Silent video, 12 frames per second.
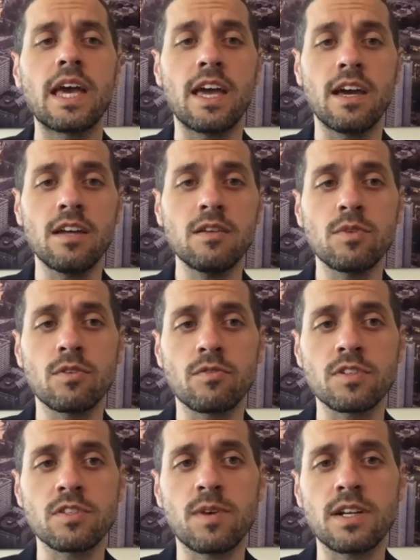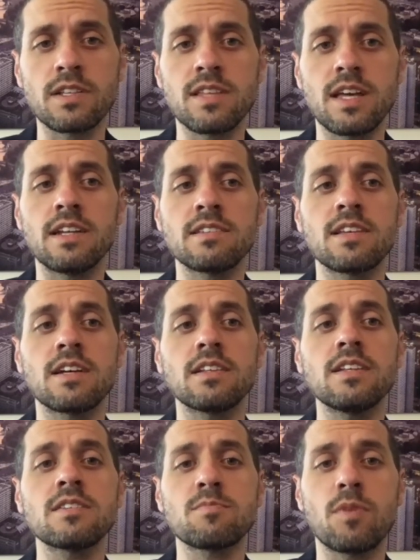an immune response that is at
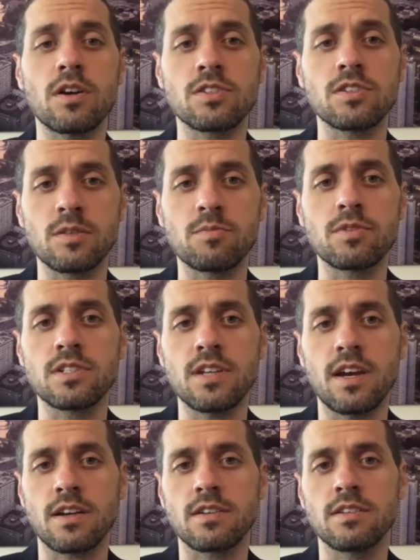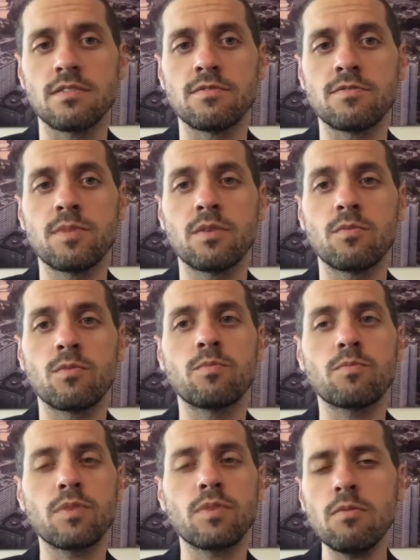least partially protective, but
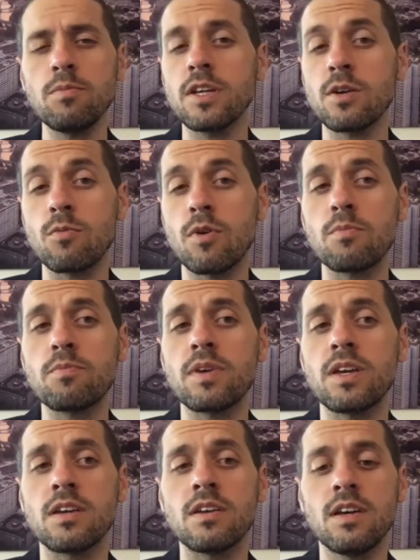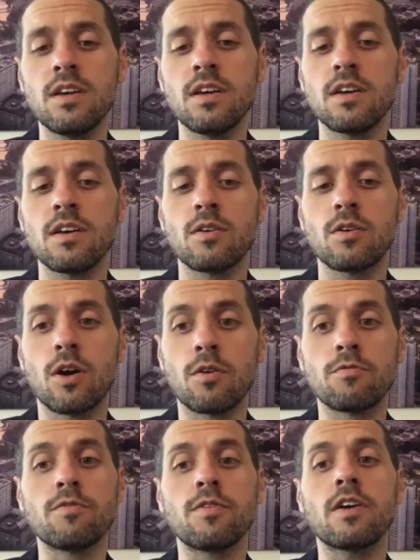probably it won't be
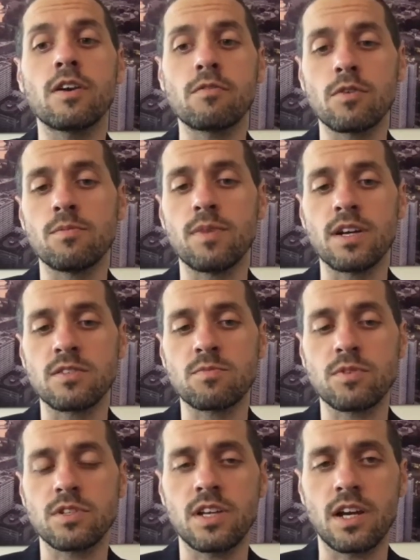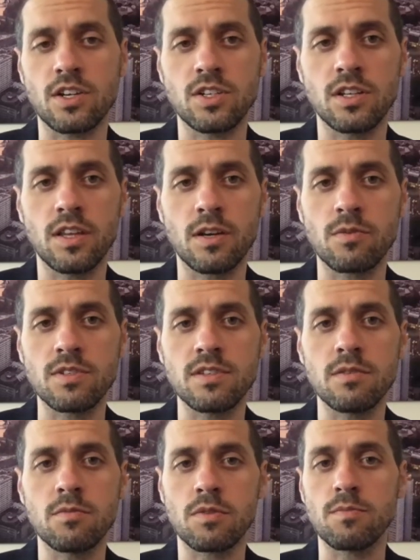a very robust protection like we
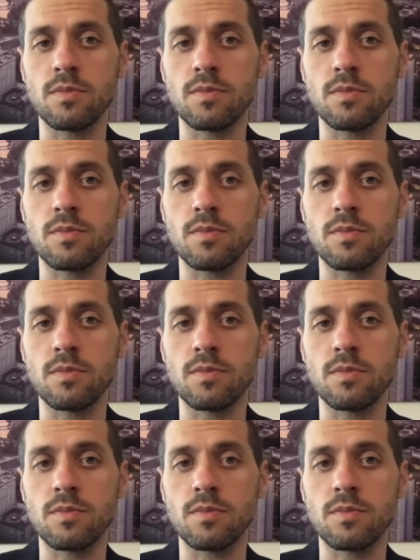see with